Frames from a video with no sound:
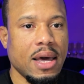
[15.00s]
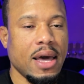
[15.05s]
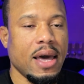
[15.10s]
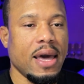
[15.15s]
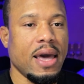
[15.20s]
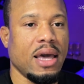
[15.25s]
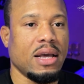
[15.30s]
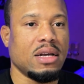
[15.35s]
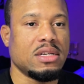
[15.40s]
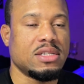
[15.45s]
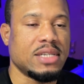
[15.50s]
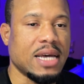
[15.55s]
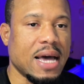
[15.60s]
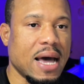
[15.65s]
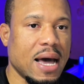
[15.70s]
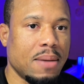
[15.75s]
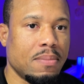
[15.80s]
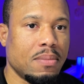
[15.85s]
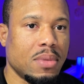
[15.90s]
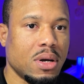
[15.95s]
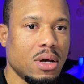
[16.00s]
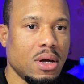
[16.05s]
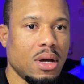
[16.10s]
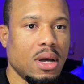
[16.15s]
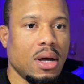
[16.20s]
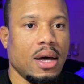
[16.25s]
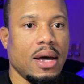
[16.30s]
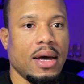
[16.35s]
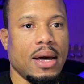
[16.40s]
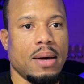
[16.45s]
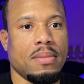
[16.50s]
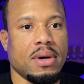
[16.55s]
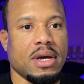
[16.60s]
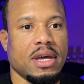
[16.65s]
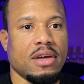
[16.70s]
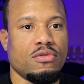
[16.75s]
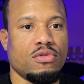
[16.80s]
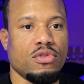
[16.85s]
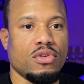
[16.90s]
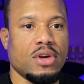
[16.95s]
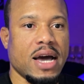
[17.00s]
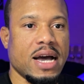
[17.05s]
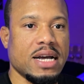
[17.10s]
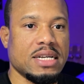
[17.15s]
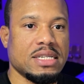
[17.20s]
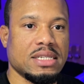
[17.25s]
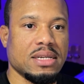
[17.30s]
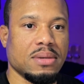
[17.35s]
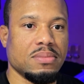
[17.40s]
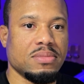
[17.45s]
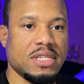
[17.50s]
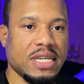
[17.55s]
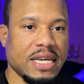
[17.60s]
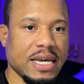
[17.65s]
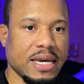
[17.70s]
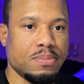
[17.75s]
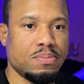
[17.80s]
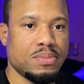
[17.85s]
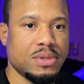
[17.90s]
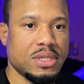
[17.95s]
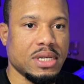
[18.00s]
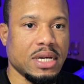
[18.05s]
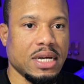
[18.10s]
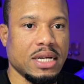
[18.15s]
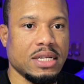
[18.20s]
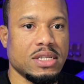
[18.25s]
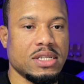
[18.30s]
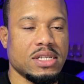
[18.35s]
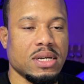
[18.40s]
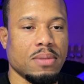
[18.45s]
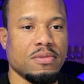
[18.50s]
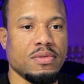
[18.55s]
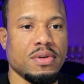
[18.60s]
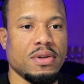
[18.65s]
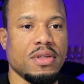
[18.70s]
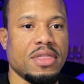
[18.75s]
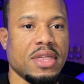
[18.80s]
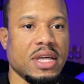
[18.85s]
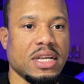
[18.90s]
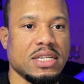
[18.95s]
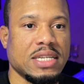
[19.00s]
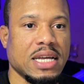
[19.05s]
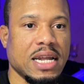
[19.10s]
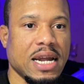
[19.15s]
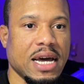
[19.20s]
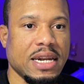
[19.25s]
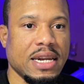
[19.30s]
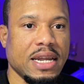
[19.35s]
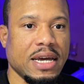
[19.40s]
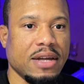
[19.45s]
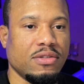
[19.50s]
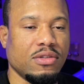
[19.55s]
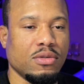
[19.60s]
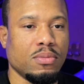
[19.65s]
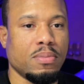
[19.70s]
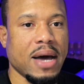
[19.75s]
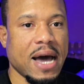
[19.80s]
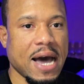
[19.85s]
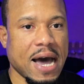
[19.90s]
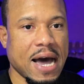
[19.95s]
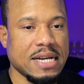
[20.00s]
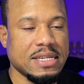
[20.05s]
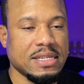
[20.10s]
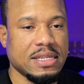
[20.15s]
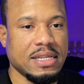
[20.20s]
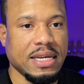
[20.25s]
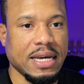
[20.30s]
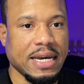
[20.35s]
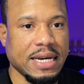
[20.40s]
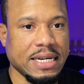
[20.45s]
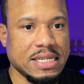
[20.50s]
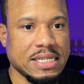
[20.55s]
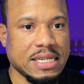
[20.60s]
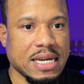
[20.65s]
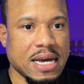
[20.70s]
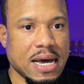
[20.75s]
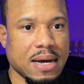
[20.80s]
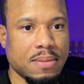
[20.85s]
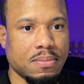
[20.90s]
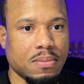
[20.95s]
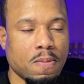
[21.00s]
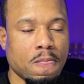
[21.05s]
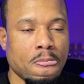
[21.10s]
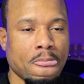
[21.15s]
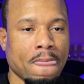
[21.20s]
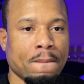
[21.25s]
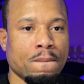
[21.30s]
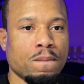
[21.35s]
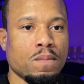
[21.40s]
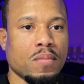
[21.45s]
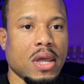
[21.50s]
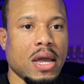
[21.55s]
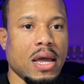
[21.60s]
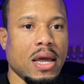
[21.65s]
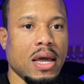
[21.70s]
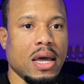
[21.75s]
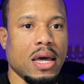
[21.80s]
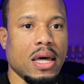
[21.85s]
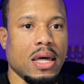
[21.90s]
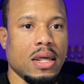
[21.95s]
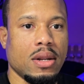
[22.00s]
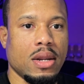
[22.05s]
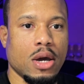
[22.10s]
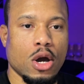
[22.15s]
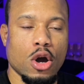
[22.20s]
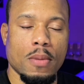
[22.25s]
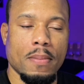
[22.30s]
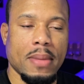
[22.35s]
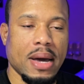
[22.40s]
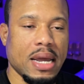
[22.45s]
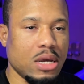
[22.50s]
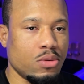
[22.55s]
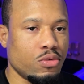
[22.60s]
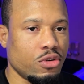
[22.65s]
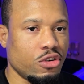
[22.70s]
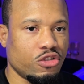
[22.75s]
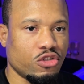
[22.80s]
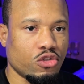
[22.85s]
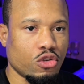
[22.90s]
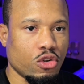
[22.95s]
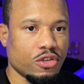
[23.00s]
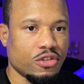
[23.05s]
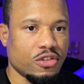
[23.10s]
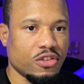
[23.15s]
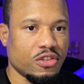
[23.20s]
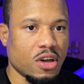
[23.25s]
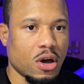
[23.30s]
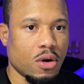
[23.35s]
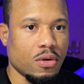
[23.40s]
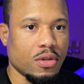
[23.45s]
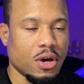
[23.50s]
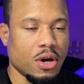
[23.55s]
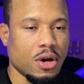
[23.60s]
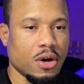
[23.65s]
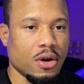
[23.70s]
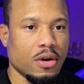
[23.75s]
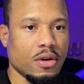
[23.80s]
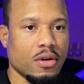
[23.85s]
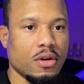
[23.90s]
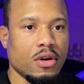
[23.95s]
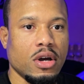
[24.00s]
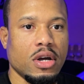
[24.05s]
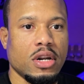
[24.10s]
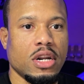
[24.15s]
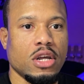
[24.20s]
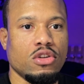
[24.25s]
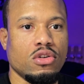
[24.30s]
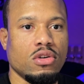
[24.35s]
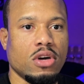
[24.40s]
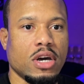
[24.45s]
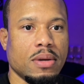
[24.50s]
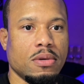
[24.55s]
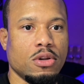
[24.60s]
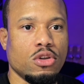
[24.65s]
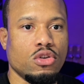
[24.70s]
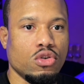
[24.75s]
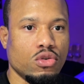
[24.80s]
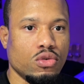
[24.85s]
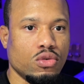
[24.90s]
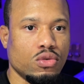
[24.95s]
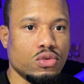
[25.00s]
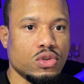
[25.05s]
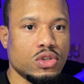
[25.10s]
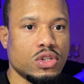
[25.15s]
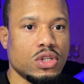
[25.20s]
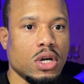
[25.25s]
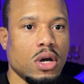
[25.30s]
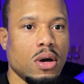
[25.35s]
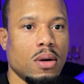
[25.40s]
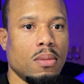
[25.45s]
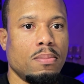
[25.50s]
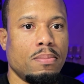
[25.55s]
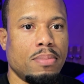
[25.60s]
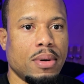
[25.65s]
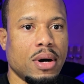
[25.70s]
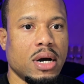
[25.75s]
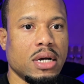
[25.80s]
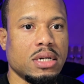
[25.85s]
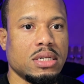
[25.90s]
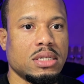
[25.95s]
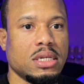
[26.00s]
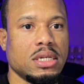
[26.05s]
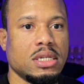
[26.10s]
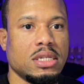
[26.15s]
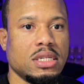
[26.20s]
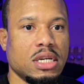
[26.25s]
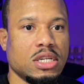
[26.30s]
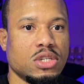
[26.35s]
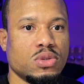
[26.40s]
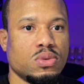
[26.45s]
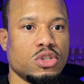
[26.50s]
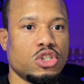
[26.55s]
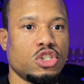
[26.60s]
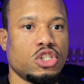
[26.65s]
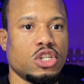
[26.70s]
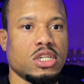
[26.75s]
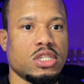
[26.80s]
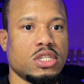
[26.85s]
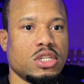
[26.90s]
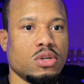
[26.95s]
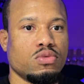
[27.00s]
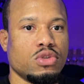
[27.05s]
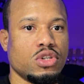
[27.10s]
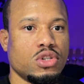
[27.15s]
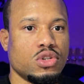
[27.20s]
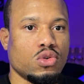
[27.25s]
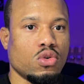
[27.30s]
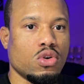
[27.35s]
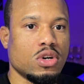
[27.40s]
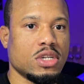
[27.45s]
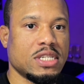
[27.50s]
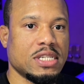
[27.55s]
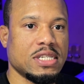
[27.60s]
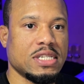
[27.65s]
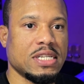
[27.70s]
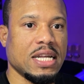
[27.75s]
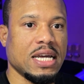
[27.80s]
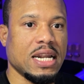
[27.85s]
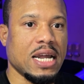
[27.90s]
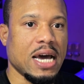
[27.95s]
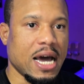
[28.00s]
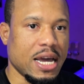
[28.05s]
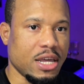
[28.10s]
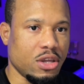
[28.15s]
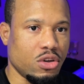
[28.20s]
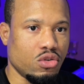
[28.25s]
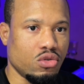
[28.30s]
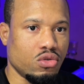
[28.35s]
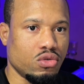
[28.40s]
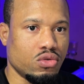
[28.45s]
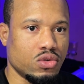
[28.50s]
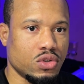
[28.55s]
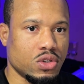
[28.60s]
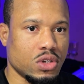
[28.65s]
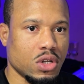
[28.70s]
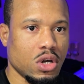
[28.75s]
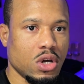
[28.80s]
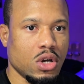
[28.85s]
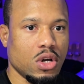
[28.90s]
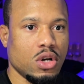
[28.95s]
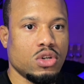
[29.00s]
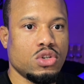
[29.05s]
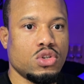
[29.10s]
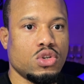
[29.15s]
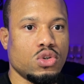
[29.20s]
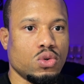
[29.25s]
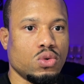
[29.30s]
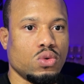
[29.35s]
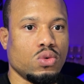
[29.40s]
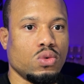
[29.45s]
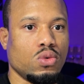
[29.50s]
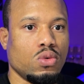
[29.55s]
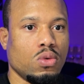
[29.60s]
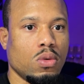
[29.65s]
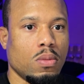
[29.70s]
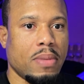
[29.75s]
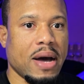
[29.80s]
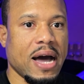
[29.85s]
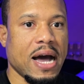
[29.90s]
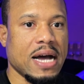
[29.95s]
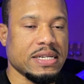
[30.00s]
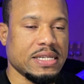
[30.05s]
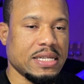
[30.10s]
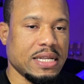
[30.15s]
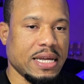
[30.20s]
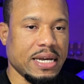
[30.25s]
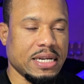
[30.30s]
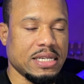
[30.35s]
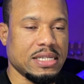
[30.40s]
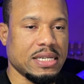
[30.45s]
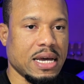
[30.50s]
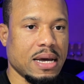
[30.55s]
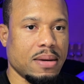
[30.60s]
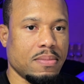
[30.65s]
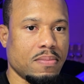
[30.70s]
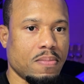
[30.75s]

exam. I'm going to give you guys some tips and some of the things that I did to pass the exam. And there are many resources out here that you can use, but this was just the resources that I used to pass the exam.